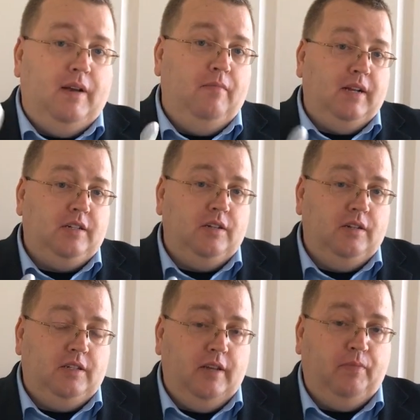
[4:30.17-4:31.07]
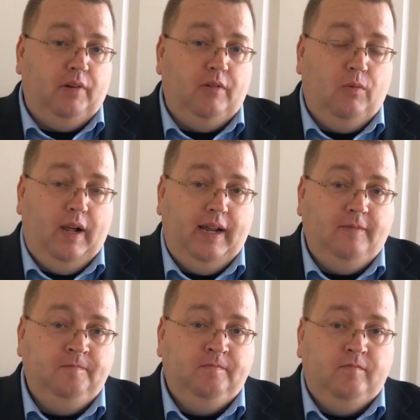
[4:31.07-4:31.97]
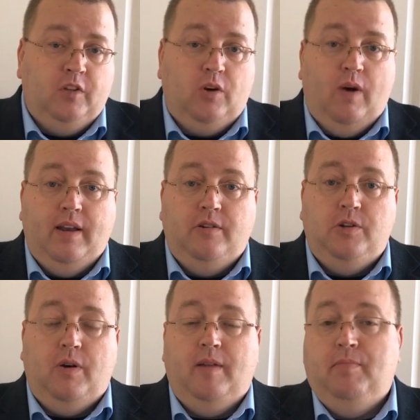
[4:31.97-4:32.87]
been a much simpler way to go ahead and do it.